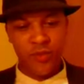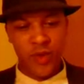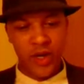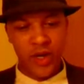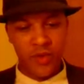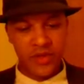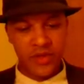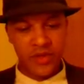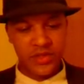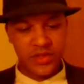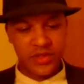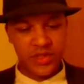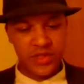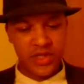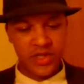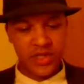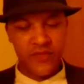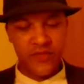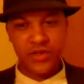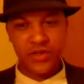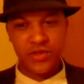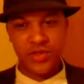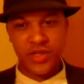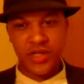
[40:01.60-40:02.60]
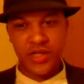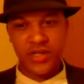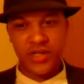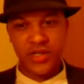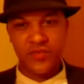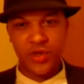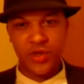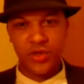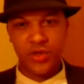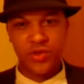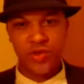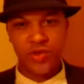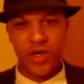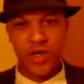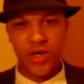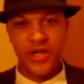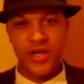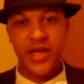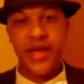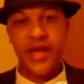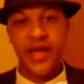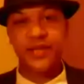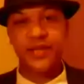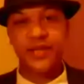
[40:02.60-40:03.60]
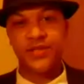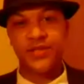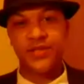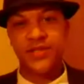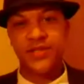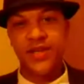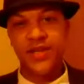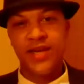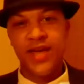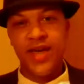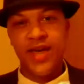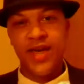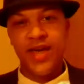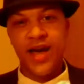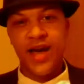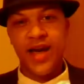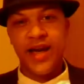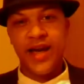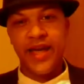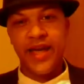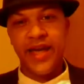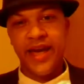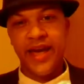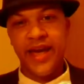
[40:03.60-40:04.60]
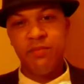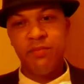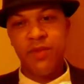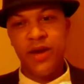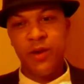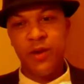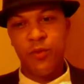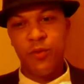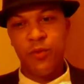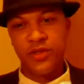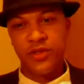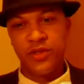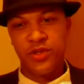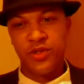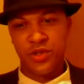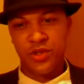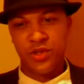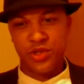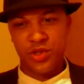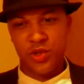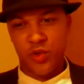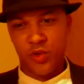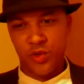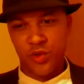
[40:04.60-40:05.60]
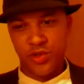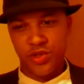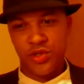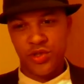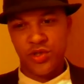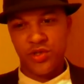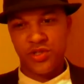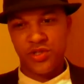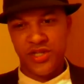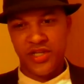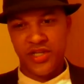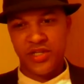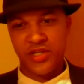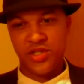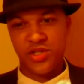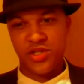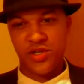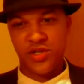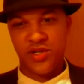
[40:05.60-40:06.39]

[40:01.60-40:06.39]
to see Avengers: Age of Ultron, yes, I had my Winter Soldier T-shirt on.